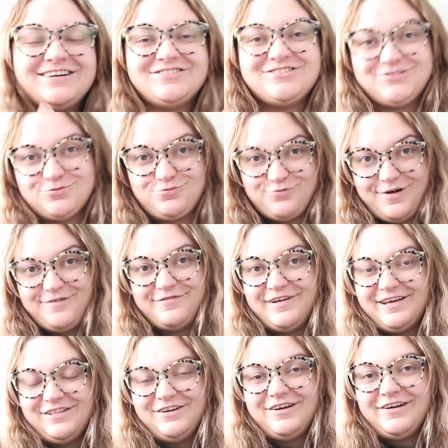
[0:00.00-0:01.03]
how just rough
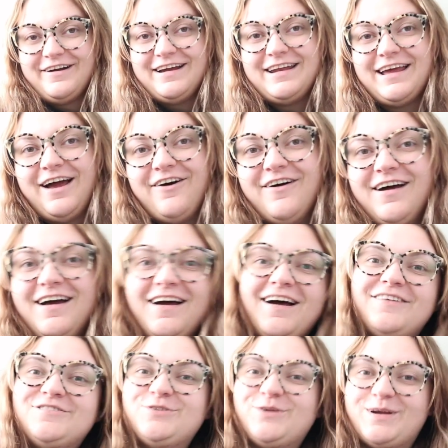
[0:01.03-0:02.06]
I look right now
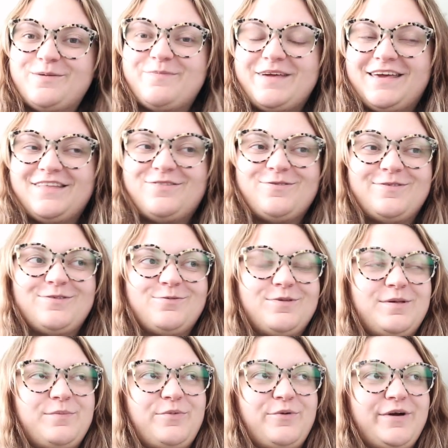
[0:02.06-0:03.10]
trying to make it through this
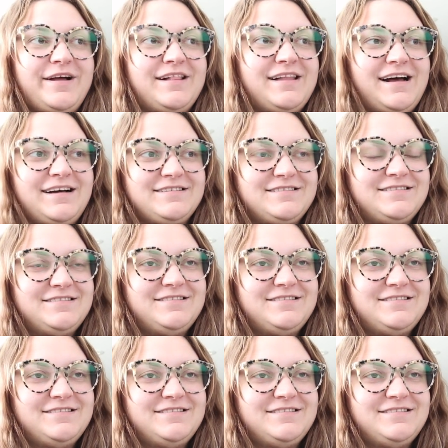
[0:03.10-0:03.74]
really boring class.